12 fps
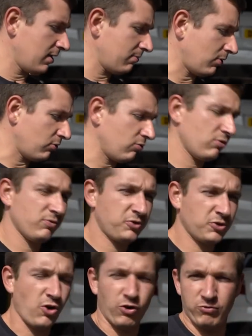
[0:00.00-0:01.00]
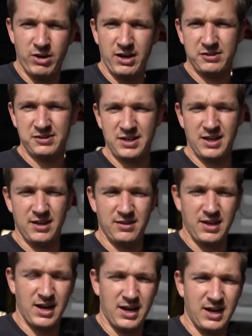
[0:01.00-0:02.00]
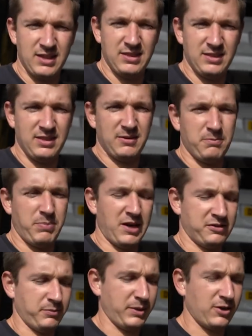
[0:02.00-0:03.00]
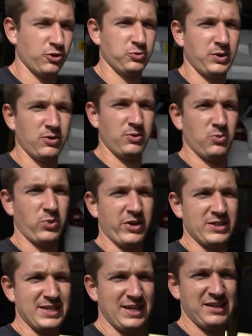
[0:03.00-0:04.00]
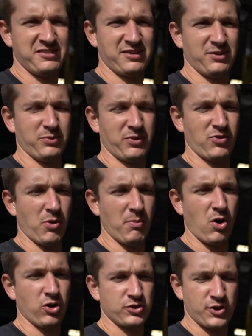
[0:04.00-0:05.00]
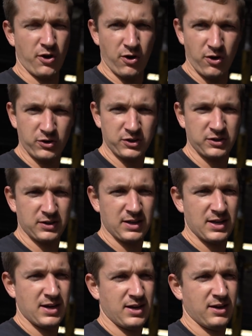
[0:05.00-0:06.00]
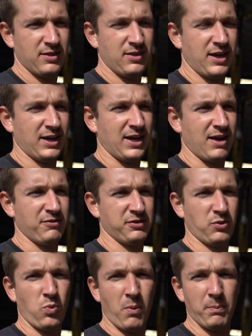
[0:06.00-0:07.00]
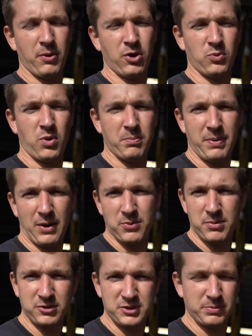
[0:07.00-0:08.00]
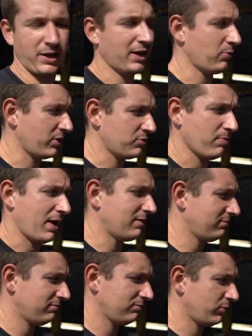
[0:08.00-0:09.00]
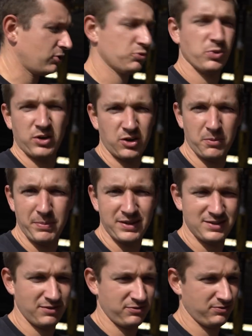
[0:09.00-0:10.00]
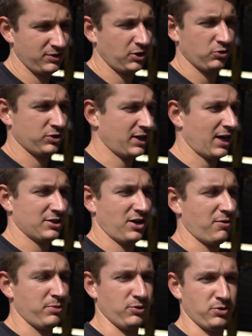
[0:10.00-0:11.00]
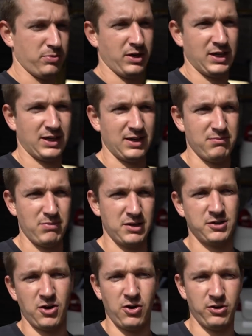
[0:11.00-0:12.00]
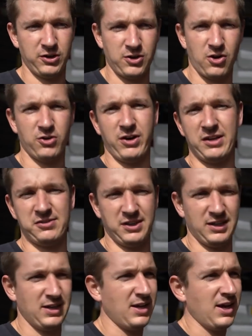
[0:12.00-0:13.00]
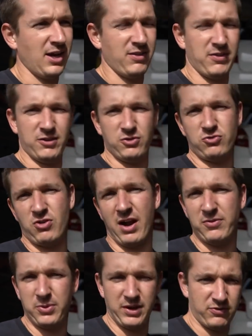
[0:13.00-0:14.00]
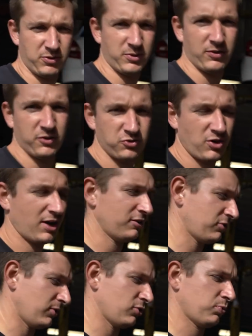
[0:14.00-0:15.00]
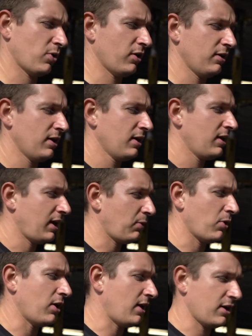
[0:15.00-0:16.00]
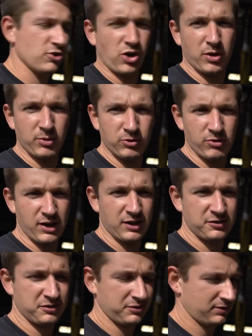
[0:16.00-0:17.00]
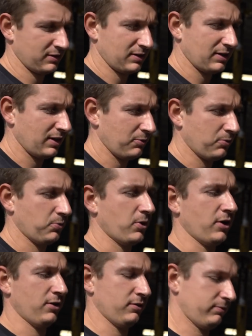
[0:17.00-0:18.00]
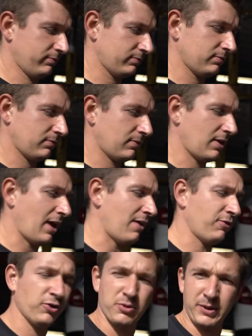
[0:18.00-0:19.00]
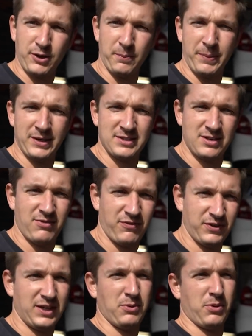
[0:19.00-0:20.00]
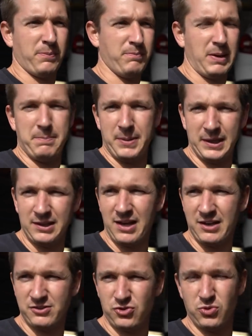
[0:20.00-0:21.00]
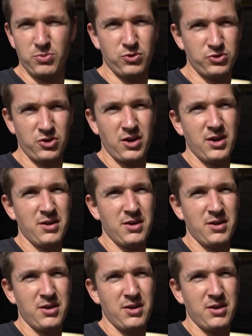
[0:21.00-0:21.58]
But Scott raced it in that, and basically because we're a diesel and we've got more torque, they gave us a 1.1 power multiplier, which meant we just weren't competitive. You could catch everybody under braking, mid-corner, corner exit, and then they'd just drive away from you on the straight. So it weren't an enjoyable race. It weren't ever going to be competitive. I think it was being penalised too much.